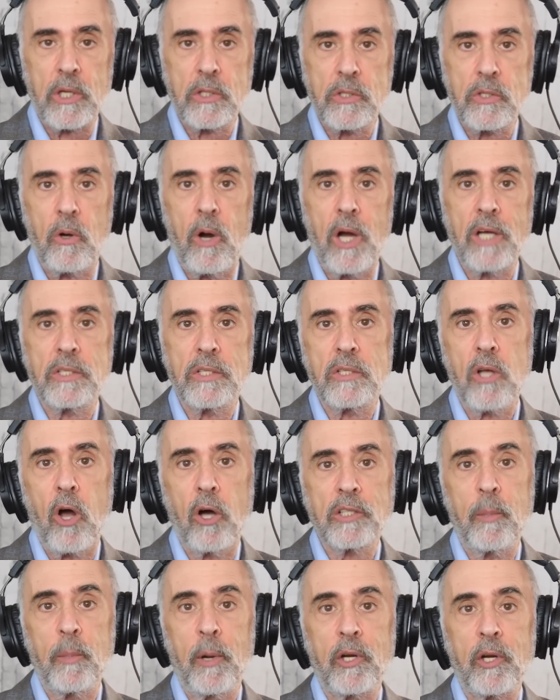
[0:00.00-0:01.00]
So I
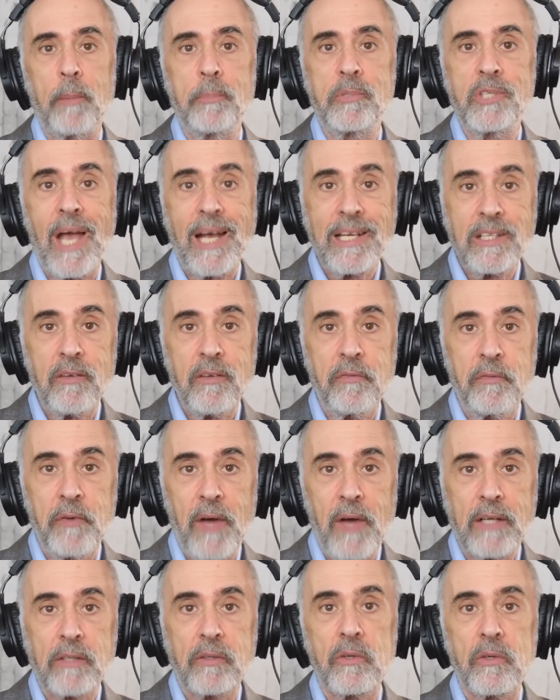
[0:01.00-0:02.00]
talked about objective
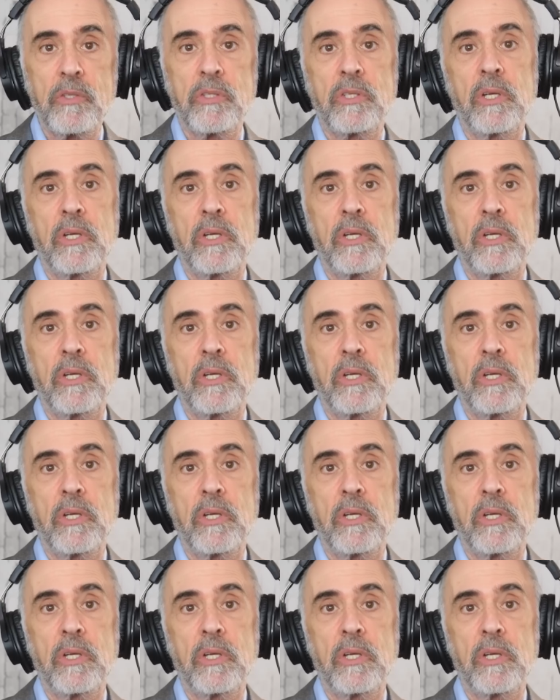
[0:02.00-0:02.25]
factors,